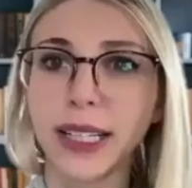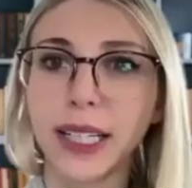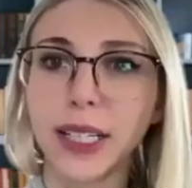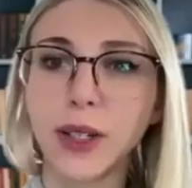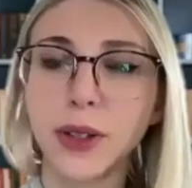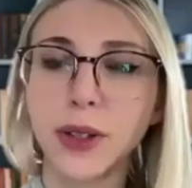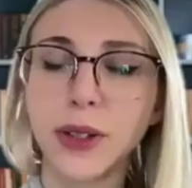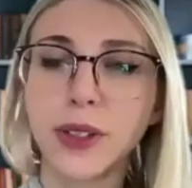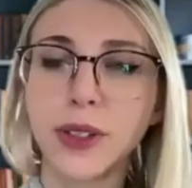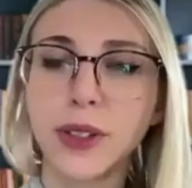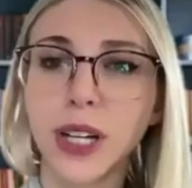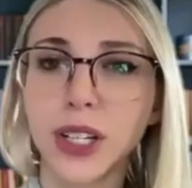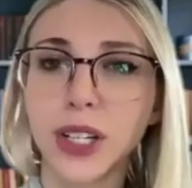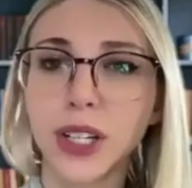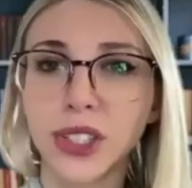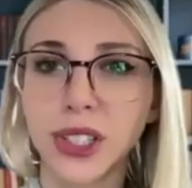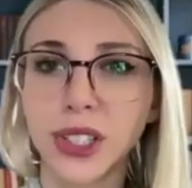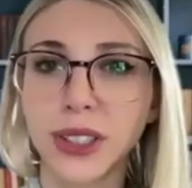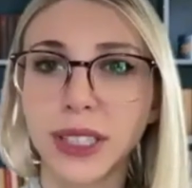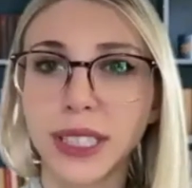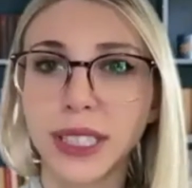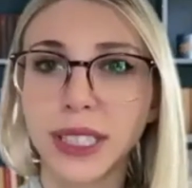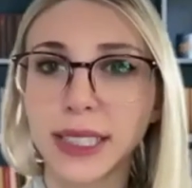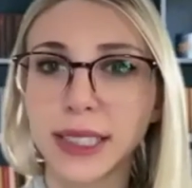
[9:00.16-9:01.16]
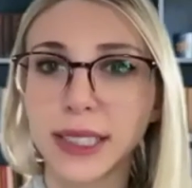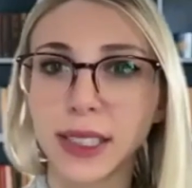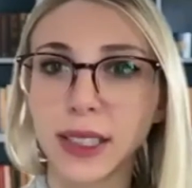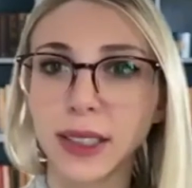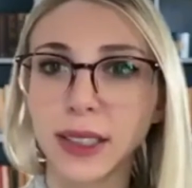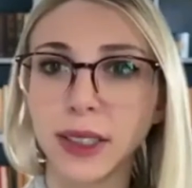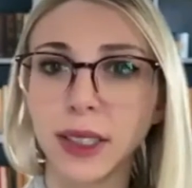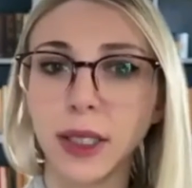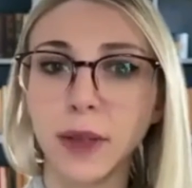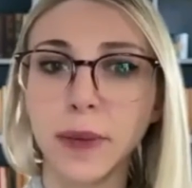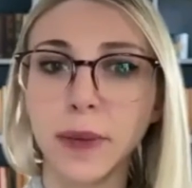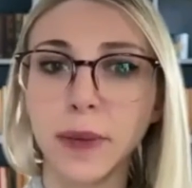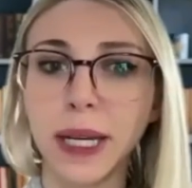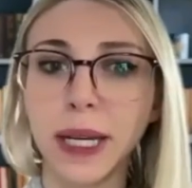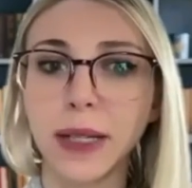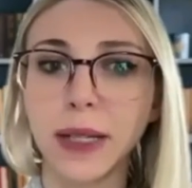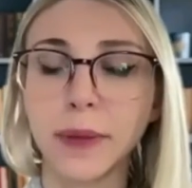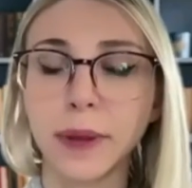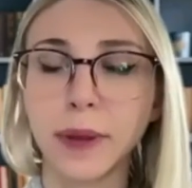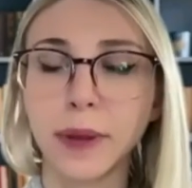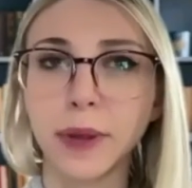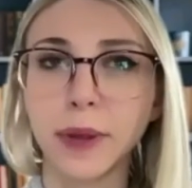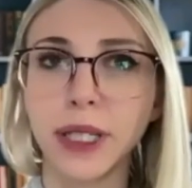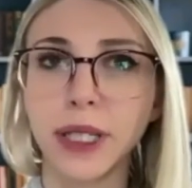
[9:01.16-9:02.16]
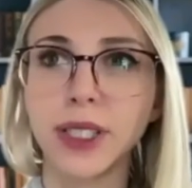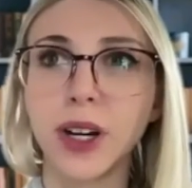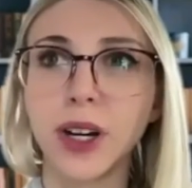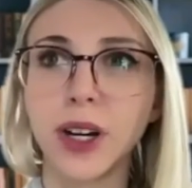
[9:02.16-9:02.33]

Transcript: And I know you touched on this a little bit, but we